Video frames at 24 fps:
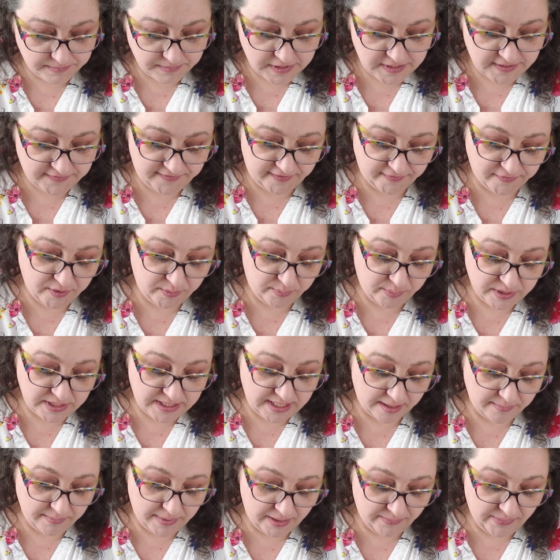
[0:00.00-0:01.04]
It's
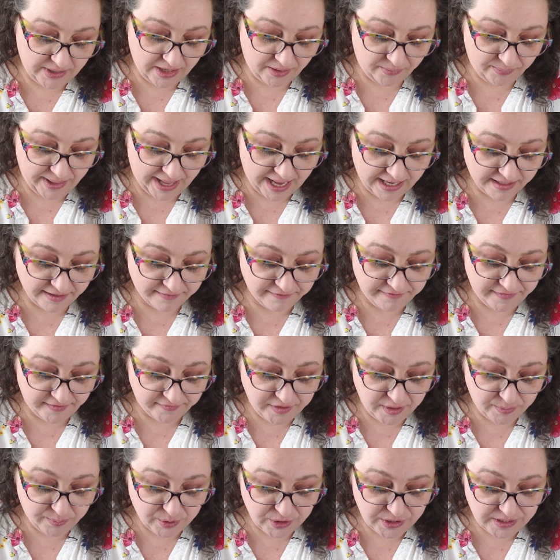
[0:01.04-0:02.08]
50% baby alpaca,
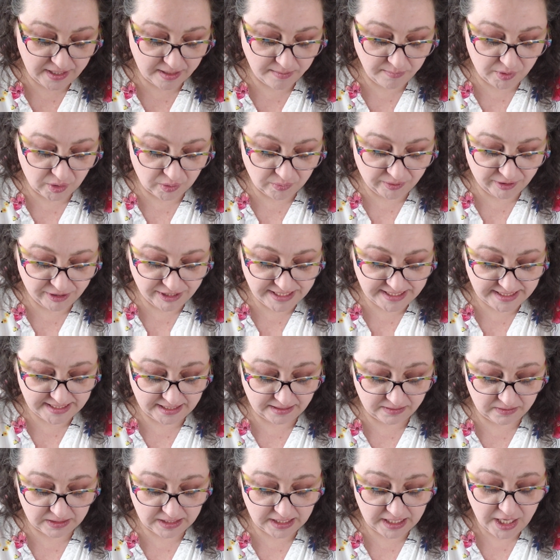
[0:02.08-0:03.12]
50% mulberry
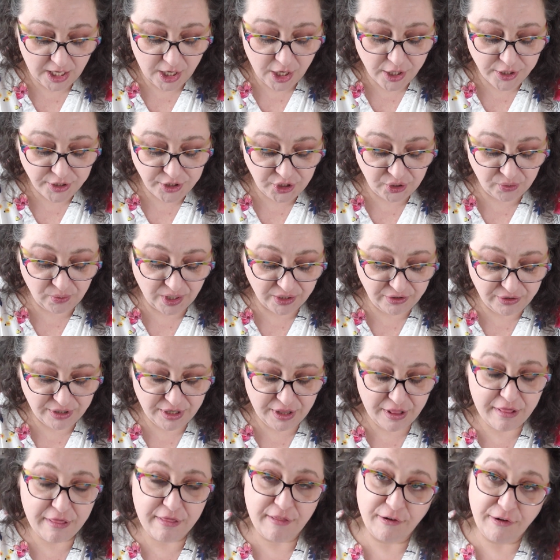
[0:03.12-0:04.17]
silk,
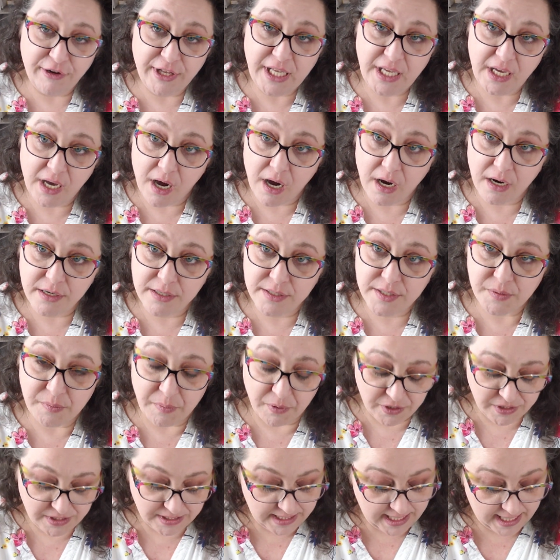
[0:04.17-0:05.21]
230 yards
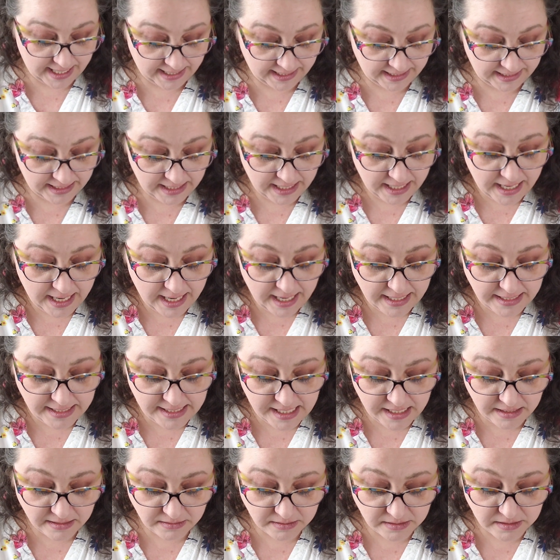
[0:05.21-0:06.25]
per skein,
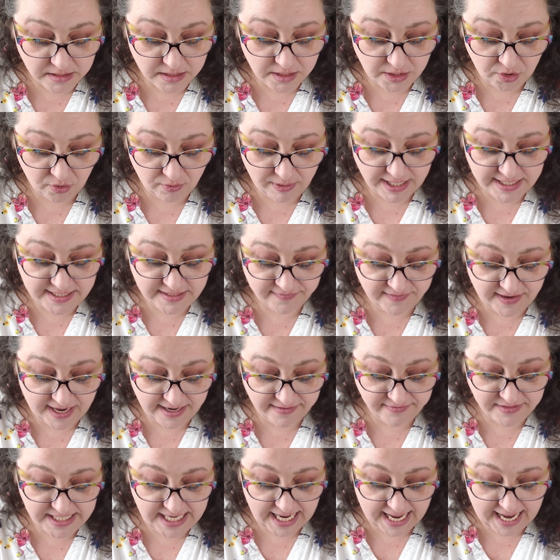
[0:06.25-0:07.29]
needles US
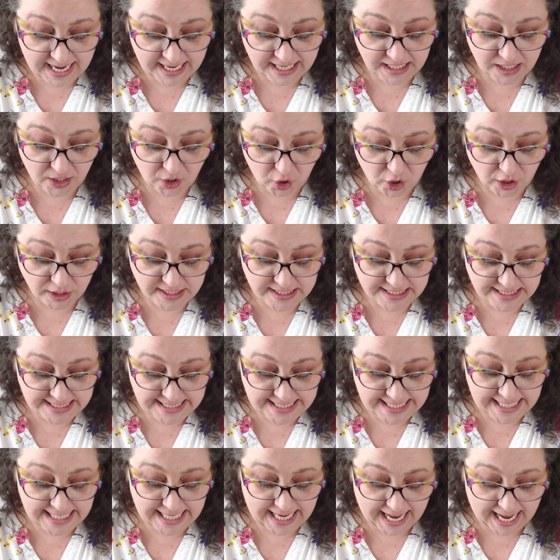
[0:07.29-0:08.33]
5 to 8, hooks
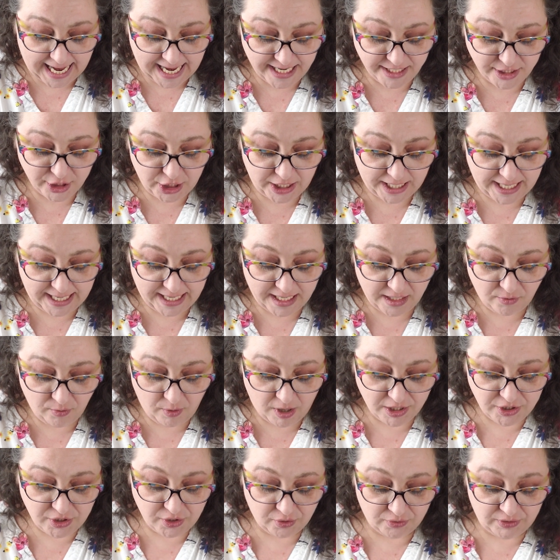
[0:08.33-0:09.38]
D to H, hand
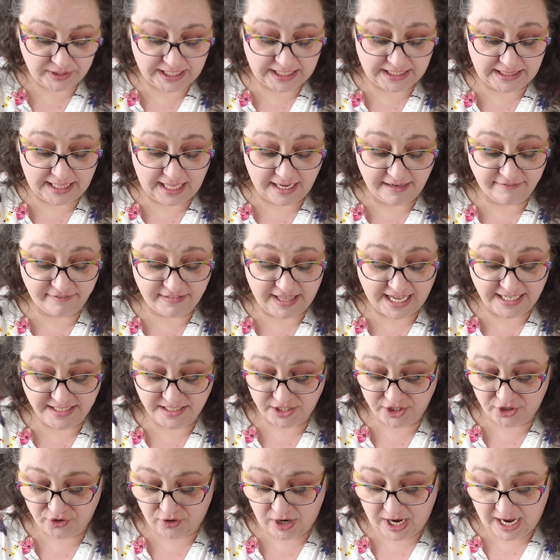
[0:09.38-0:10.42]
wash only, lay flat
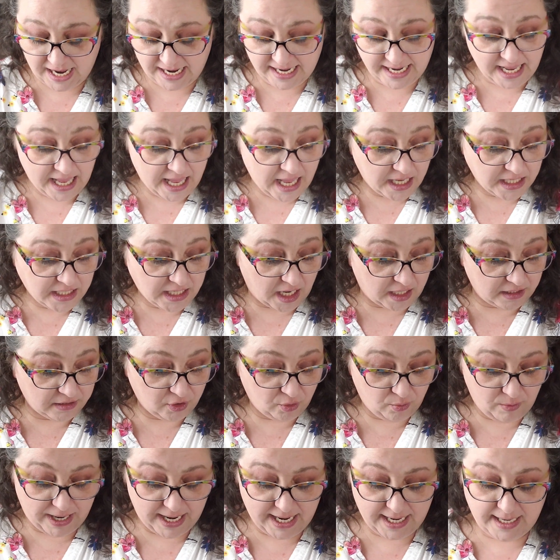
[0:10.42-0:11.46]
to dry,
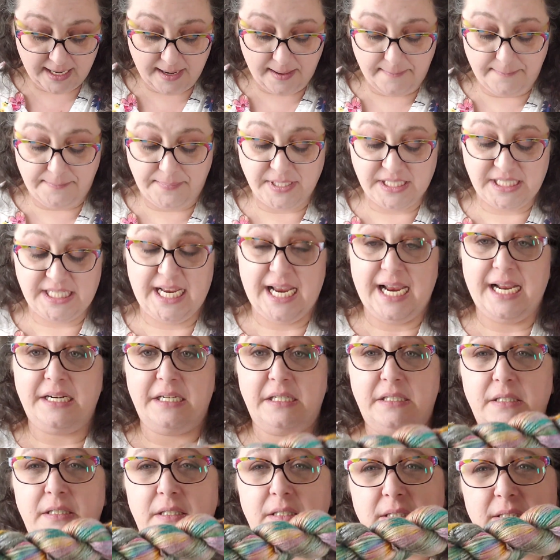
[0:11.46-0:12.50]
colorway
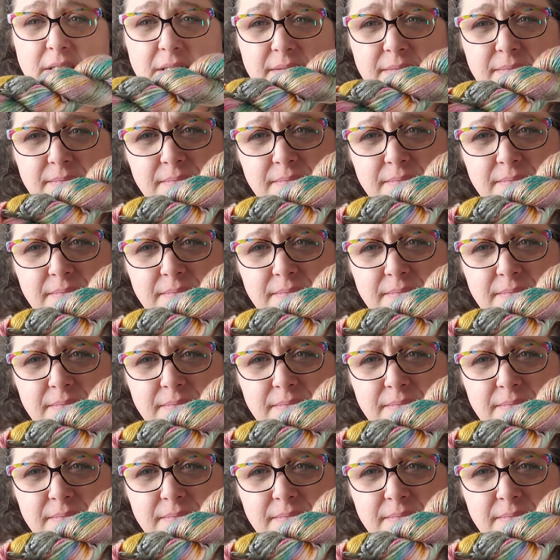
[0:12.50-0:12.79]
botanical.